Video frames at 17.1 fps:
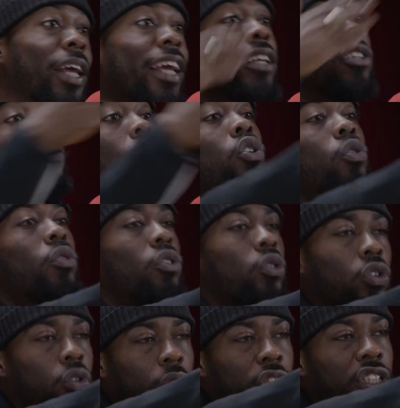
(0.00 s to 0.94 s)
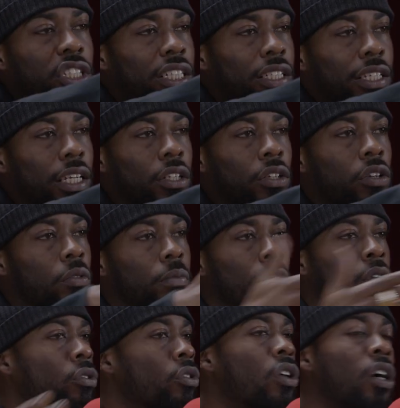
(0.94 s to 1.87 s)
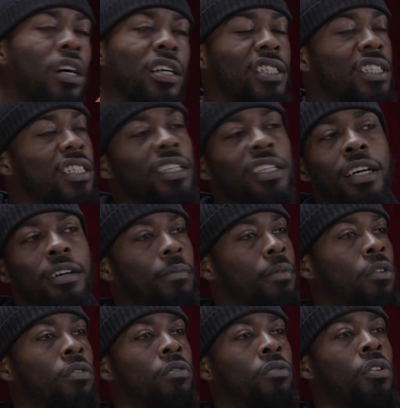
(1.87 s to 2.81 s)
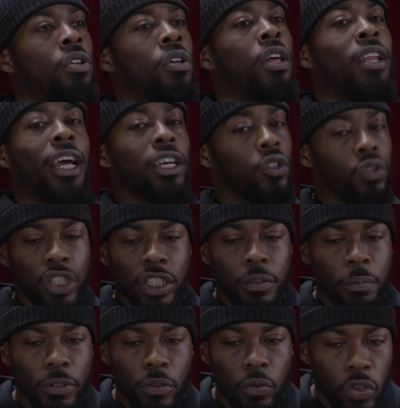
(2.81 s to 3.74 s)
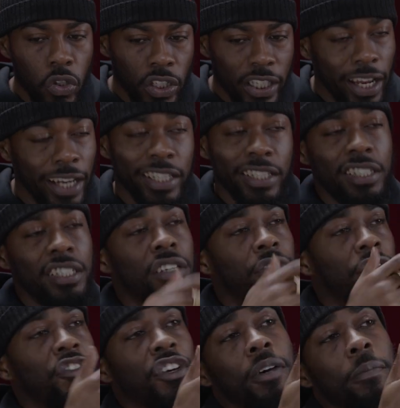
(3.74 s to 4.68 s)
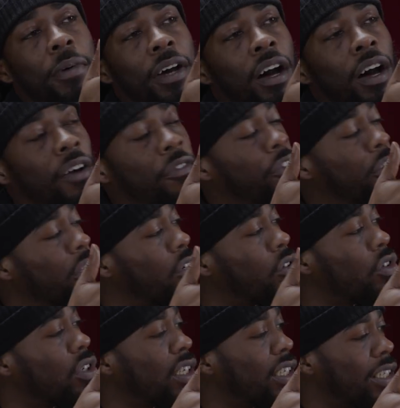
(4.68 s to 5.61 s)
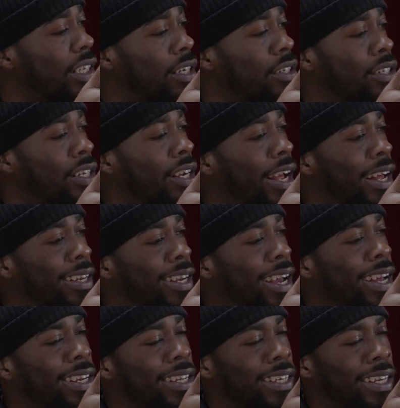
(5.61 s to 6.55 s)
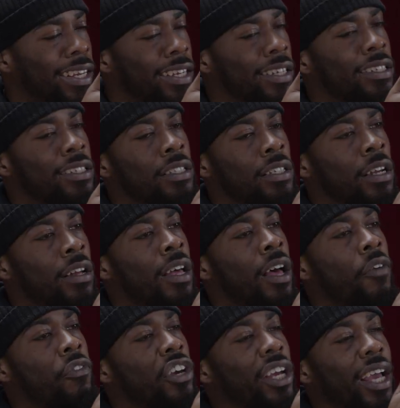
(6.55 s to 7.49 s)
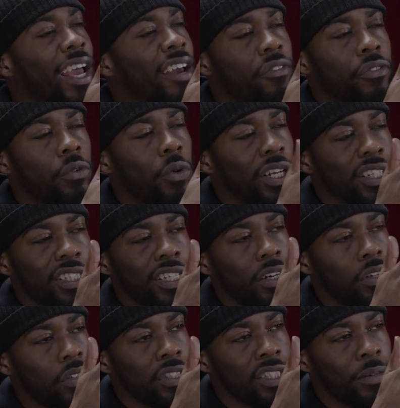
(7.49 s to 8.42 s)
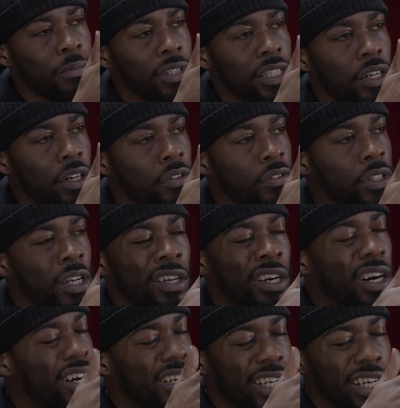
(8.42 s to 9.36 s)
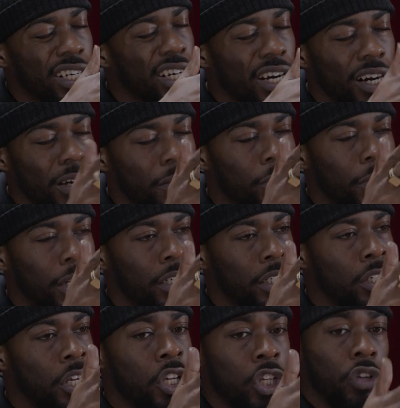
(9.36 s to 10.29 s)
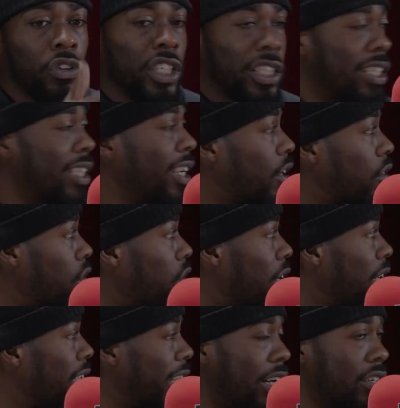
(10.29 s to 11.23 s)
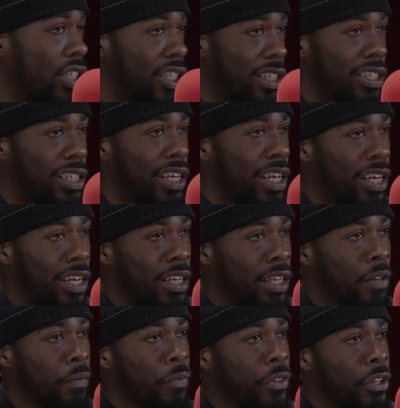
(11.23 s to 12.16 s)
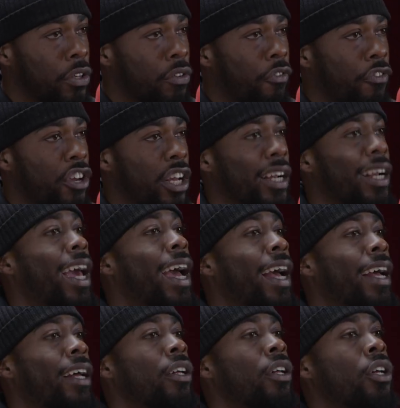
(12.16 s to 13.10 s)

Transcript: what? It, look, look what you just said though, bro. You can't see that, bro. Like you'll just be walking, and you see the thing about I think crocodiles and alligators. I think everyone tells themselves, oh, they're calm, man. You know, you see a crocodile just there. You think like,